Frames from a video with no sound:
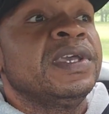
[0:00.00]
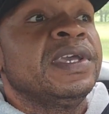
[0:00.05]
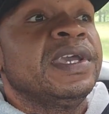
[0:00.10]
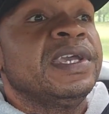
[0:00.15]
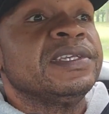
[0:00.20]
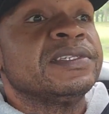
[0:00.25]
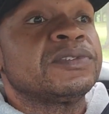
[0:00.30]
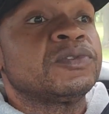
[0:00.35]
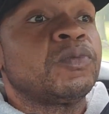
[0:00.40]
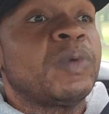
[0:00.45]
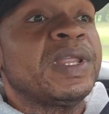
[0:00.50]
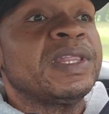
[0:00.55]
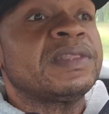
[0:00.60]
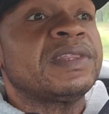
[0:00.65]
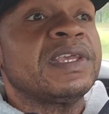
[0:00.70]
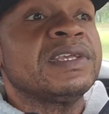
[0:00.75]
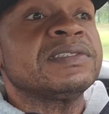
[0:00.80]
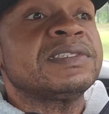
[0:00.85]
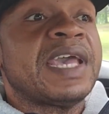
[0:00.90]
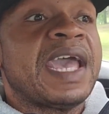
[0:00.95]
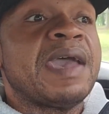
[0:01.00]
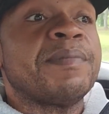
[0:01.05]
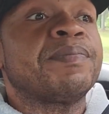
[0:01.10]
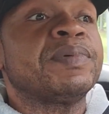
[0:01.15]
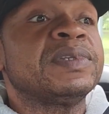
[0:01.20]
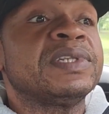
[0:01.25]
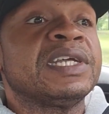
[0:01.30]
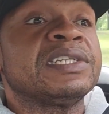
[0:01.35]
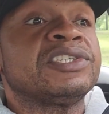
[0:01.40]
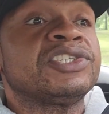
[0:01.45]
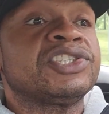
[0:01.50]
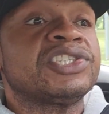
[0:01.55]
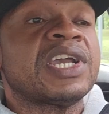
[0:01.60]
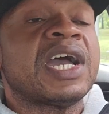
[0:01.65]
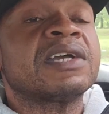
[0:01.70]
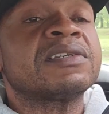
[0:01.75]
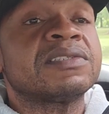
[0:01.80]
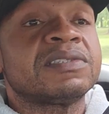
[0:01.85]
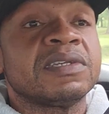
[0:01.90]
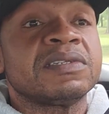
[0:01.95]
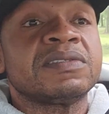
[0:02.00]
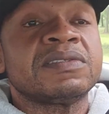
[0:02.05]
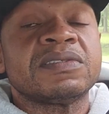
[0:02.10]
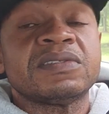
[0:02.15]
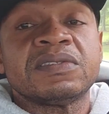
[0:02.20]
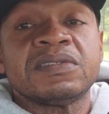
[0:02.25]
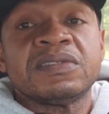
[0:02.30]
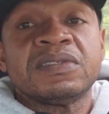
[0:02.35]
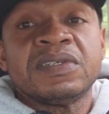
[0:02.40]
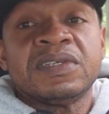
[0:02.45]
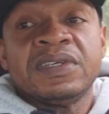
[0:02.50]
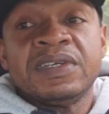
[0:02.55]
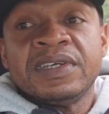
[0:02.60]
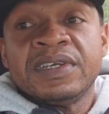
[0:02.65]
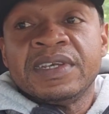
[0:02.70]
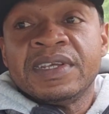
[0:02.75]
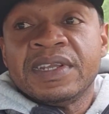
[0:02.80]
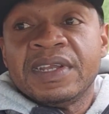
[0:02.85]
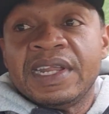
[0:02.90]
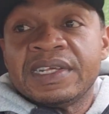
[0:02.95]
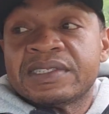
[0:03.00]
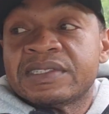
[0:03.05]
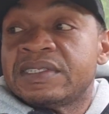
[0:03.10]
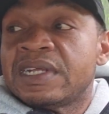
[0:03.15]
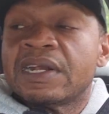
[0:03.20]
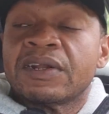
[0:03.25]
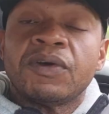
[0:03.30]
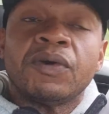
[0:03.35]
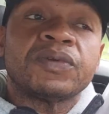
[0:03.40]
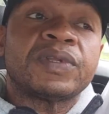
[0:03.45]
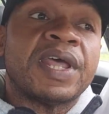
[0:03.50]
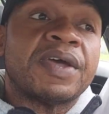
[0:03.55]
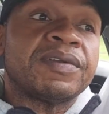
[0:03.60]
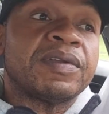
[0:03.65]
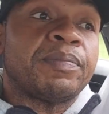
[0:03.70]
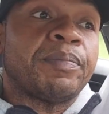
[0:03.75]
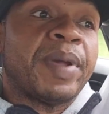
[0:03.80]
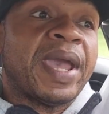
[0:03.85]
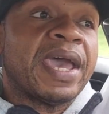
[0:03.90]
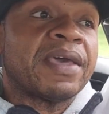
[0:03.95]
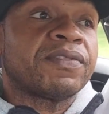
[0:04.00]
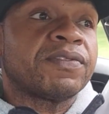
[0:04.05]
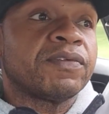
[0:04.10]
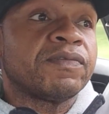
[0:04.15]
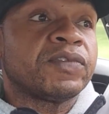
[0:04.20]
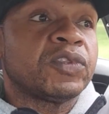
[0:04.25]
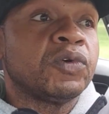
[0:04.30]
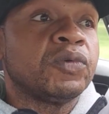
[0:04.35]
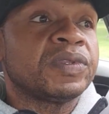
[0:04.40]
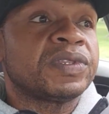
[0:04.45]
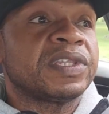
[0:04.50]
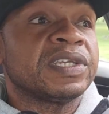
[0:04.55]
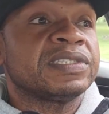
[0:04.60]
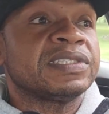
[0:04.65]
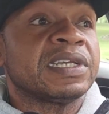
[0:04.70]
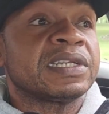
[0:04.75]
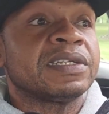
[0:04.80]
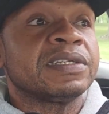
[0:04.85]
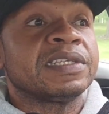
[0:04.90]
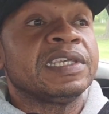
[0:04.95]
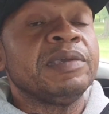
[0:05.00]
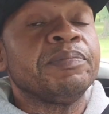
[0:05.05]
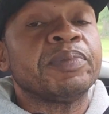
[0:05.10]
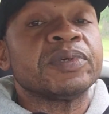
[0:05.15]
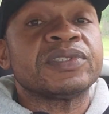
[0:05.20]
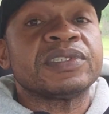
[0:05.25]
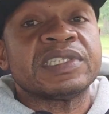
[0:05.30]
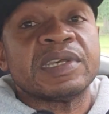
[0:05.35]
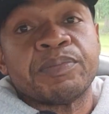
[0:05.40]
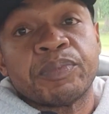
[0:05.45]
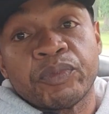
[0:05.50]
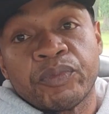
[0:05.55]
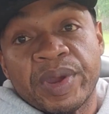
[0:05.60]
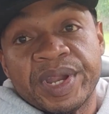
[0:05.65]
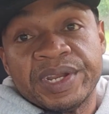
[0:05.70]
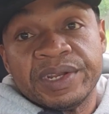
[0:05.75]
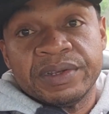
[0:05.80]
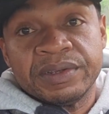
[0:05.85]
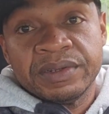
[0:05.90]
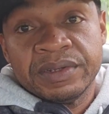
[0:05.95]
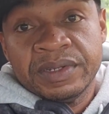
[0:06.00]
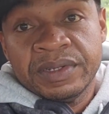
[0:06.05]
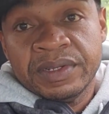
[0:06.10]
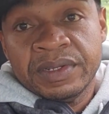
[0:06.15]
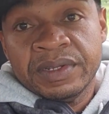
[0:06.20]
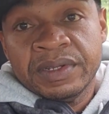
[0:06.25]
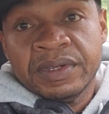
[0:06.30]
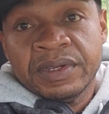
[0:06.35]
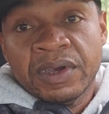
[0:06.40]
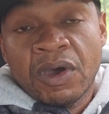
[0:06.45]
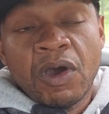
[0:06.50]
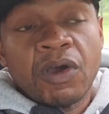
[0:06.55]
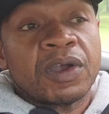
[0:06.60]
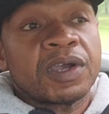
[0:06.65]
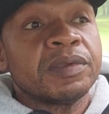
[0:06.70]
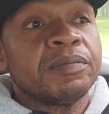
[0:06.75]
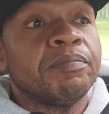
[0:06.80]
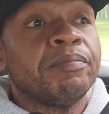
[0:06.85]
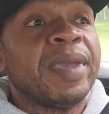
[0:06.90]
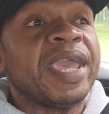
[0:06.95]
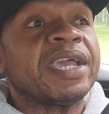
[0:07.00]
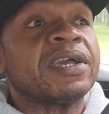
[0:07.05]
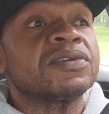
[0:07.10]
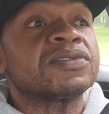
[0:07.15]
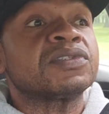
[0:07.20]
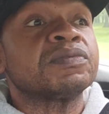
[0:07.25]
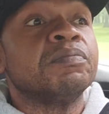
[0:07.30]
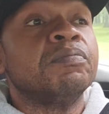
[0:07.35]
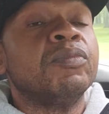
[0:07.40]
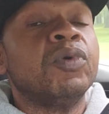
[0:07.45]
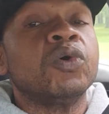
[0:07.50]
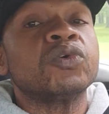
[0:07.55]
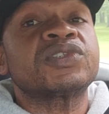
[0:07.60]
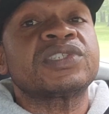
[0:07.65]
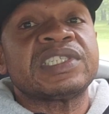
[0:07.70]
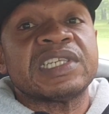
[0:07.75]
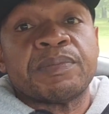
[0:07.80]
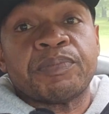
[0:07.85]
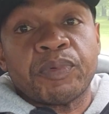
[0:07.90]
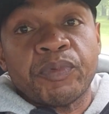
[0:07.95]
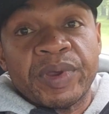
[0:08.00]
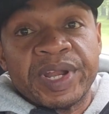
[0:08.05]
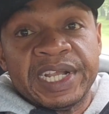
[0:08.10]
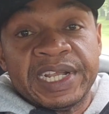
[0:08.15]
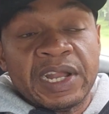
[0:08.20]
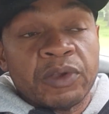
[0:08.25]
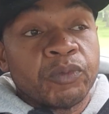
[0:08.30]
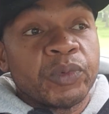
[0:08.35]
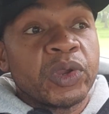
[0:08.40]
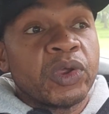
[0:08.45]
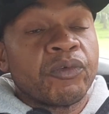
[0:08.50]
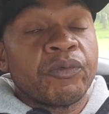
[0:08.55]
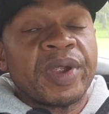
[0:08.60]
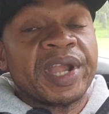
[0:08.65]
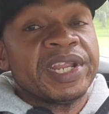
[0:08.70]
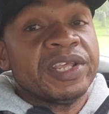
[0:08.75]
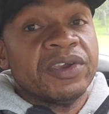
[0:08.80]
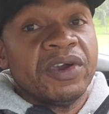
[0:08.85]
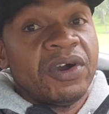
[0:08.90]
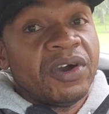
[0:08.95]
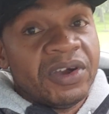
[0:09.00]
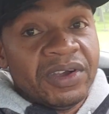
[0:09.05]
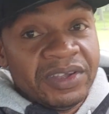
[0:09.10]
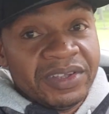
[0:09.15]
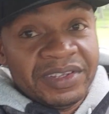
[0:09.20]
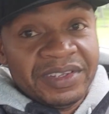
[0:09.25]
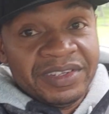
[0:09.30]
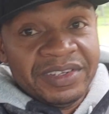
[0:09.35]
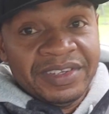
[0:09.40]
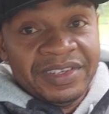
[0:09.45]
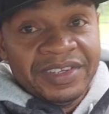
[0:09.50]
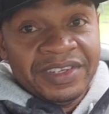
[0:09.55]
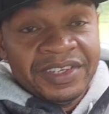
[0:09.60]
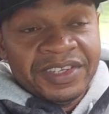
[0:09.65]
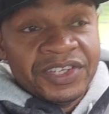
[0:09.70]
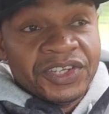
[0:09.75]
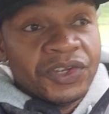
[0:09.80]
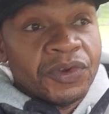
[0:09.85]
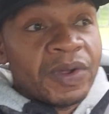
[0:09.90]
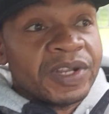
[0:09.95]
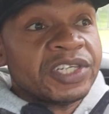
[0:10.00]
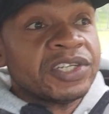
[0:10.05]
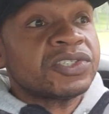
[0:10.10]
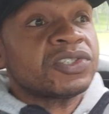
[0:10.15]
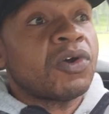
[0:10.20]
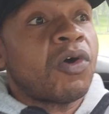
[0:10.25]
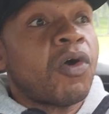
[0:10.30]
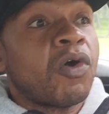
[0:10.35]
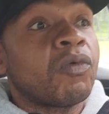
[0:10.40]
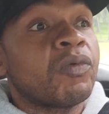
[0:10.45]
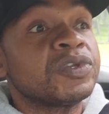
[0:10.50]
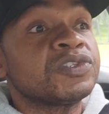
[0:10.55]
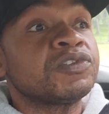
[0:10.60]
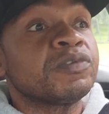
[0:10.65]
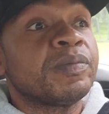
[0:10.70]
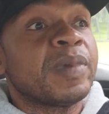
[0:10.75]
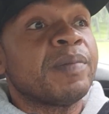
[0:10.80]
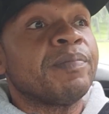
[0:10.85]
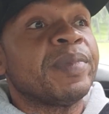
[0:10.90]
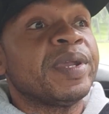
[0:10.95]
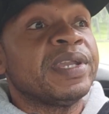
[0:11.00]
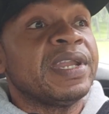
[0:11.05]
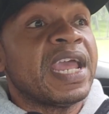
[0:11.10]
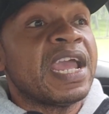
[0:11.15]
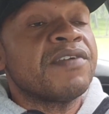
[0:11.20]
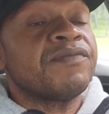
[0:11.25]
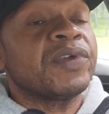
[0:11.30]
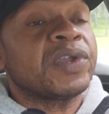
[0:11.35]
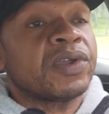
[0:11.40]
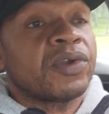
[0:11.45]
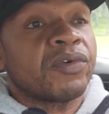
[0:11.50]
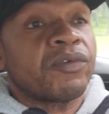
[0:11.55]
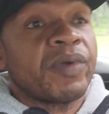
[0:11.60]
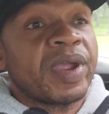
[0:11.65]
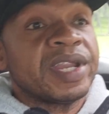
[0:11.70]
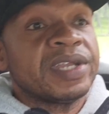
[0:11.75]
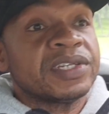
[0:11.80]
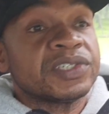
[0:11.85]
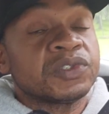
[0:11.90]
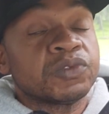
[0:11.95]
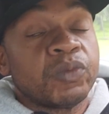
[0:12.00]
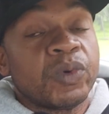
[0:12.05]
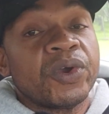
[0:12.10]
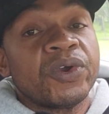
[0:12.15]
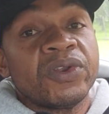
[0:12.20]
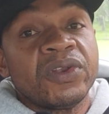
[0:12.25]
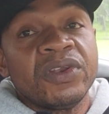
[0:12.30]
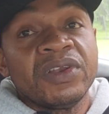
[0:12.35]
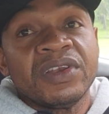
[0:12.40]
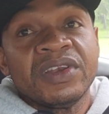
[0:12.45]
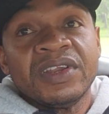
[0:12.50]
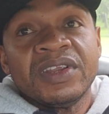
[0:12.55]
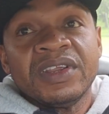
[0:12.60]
is when things happen that shocks us, let's not go down the path of doing things that could keep us separated or could make us more separated than we already are. You know, I just always remember, in every career in this world,